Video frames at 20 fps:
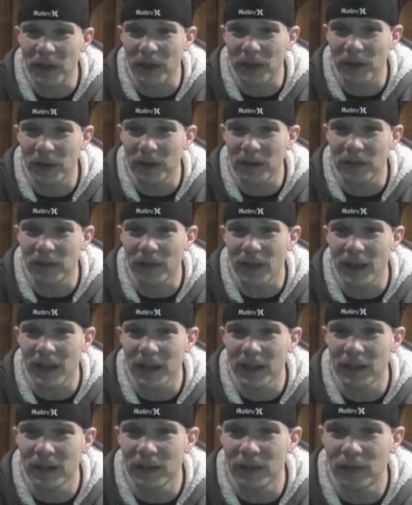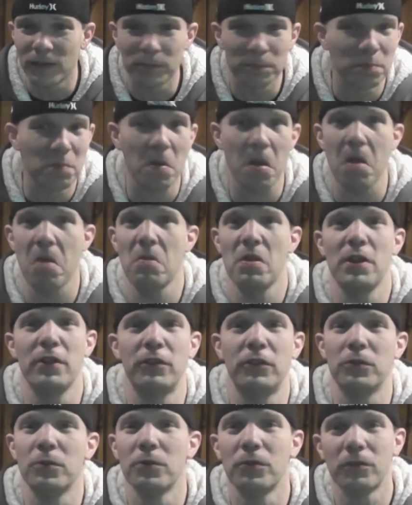like 30 seconds.
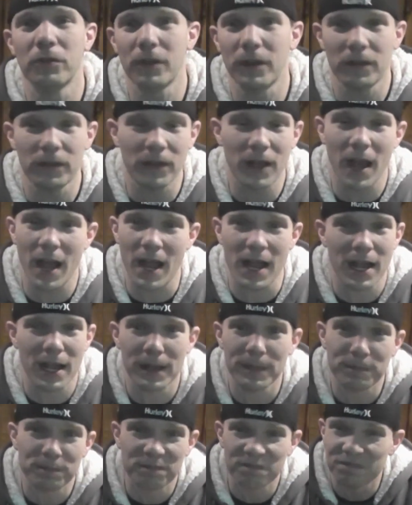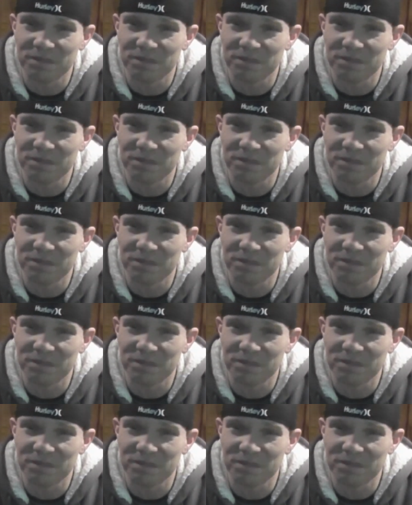It's useless. I